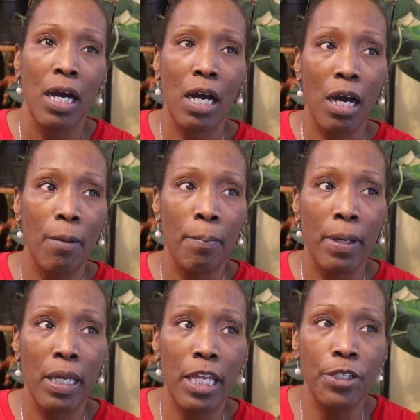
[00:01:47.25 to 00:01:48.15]

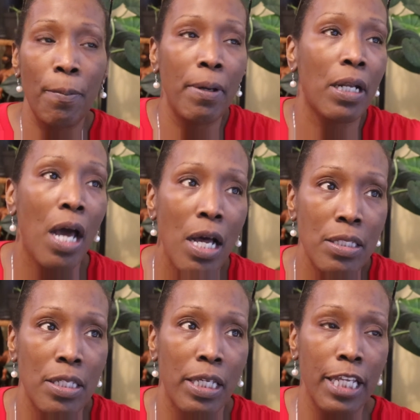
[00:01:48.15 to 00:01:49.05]
um, in your
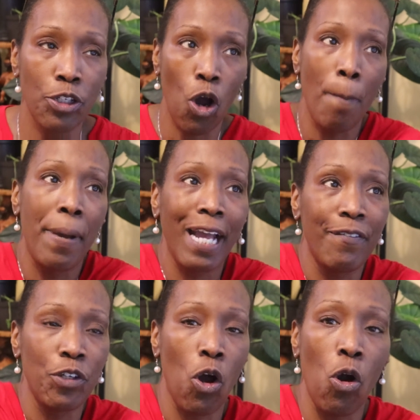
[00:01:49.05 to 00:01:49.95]
buttocks, in your back
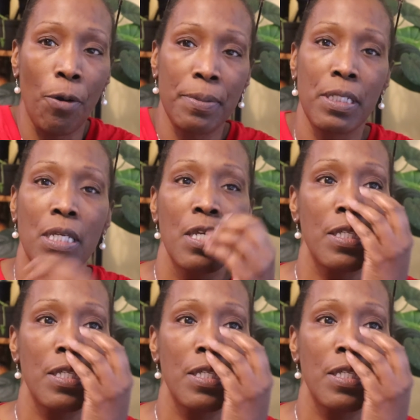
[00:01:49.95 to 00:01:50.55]
of your arms.